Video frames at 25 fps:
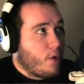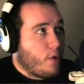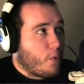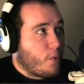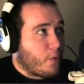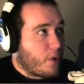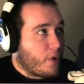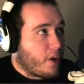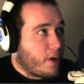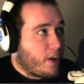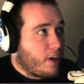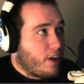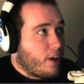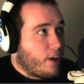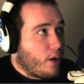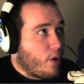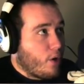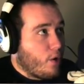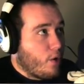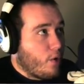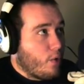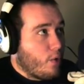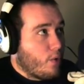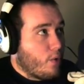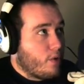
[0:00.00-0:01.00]
We're going to
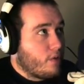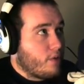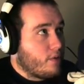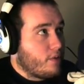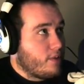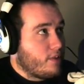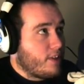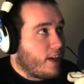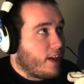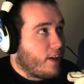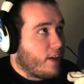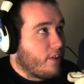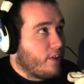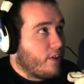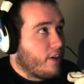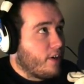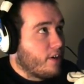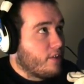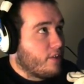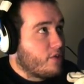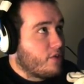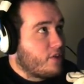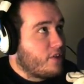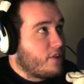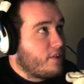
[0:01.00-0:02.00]
go down
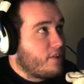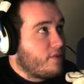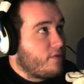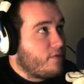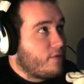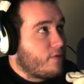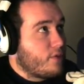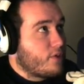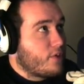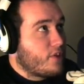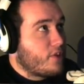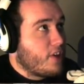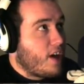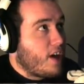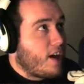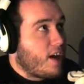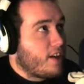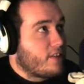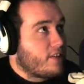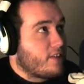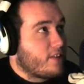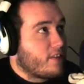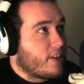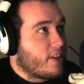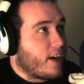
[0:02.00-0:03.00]
there for
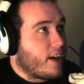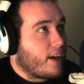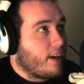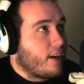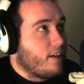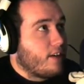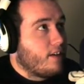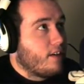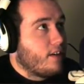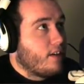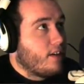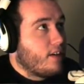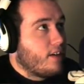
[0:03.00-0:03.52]
just a second.